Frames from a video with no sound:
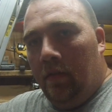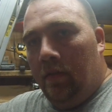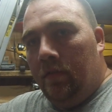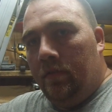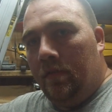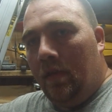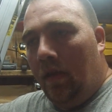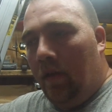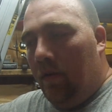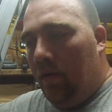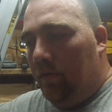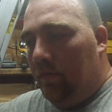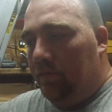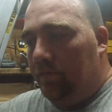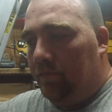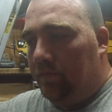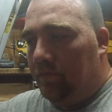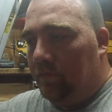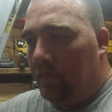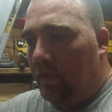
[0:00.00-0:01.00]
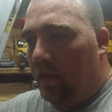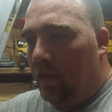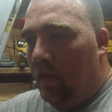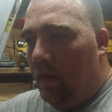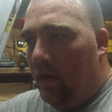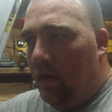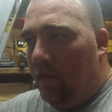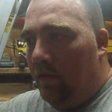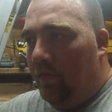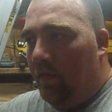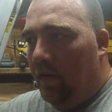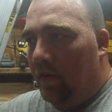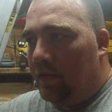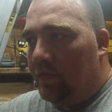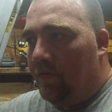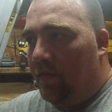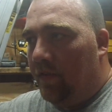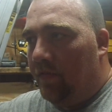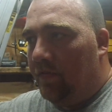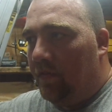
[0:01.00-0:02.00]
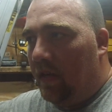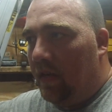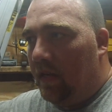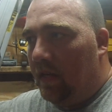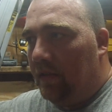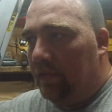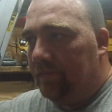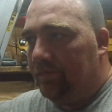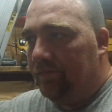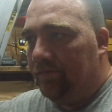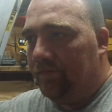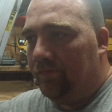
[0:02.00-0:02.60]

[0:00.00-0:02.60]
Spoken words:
So, you figures 15.